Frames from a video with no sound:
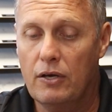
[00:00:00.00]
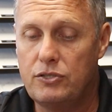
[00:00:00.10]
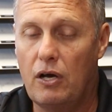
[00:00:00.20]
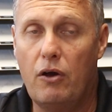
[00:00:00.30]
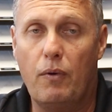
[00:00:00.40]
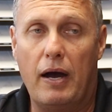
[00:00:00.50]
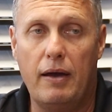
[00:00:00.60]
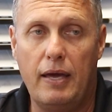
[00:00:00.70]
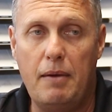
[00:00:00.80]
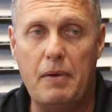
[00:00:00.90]
So
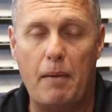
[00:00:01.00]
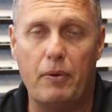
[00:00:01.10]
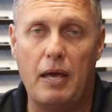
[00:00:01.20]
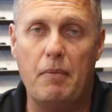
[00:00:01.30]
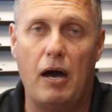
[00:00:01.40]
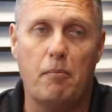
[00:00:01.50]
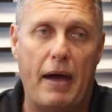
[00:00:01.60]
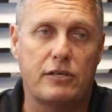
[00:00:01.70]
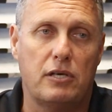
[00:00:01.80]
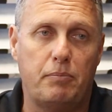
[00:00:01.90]
uh, hit me up an email,
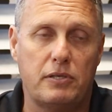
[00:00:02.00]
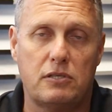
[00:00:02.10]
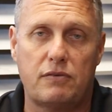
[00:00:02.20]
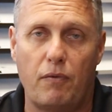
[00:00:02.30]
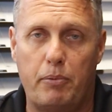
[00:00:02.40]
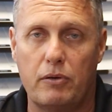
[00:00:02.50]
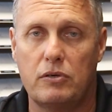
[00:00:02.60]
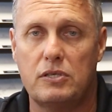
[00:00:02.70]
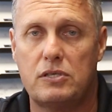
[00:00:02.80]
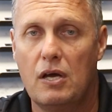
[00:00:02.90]
max at
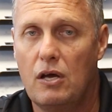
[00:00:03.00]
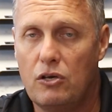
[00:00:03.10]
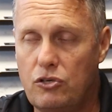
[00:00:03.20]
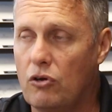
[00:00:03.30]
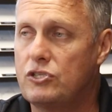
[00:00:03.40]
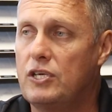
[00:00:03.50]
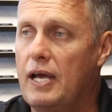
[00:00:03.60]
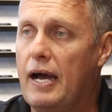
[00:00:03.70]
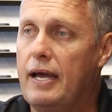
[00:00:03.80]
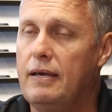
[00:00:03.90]

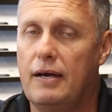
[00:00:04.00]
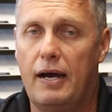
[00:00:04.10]
businessforbuilders.ca.